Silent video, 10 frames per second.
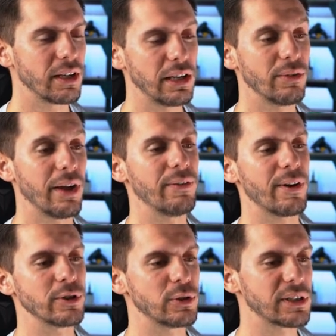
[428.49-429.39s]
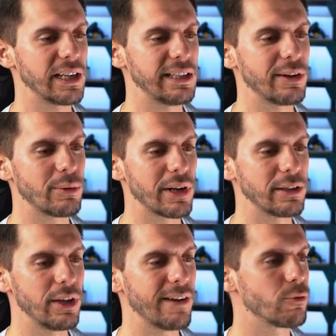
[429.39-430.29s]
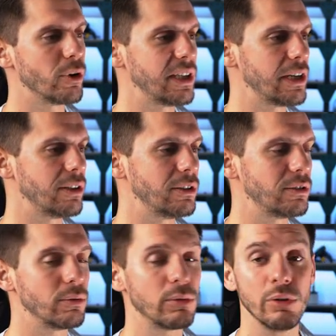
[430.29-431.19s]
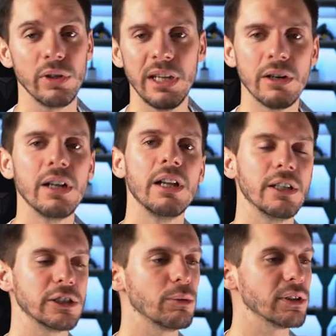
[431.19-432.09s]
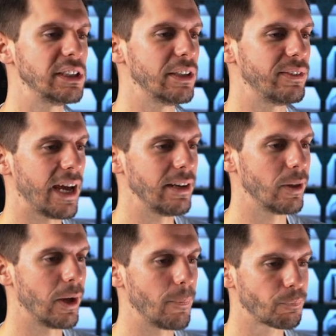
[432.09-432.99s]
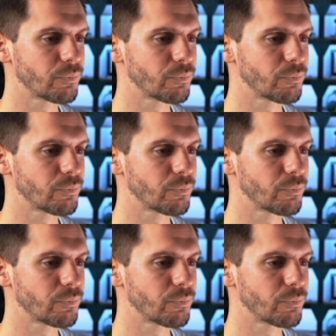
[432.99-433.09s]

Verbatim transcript: here, if I was to select here, I would like to have one here and two here. So we'll see if that um,